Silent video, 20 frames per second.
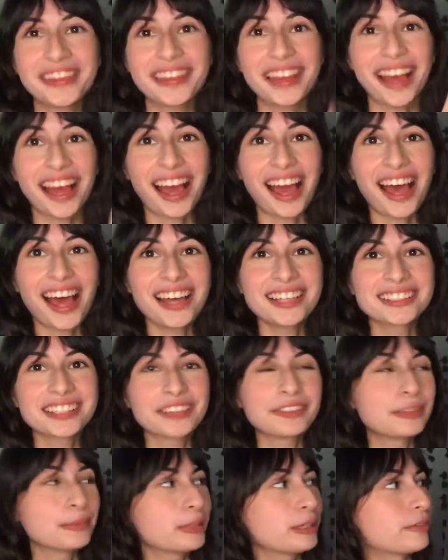the hat is
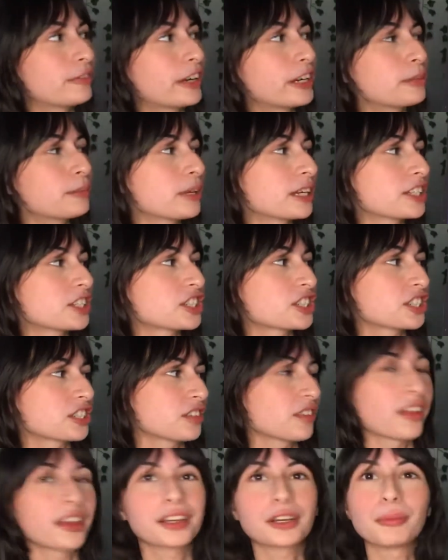giving me very much
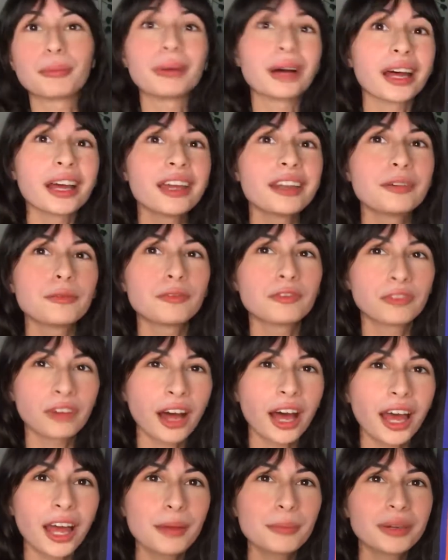like a butt
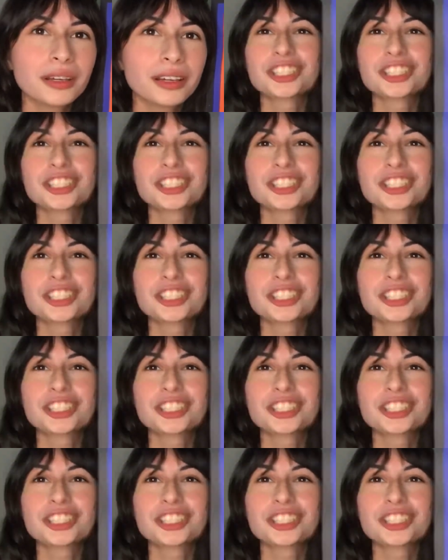vibe.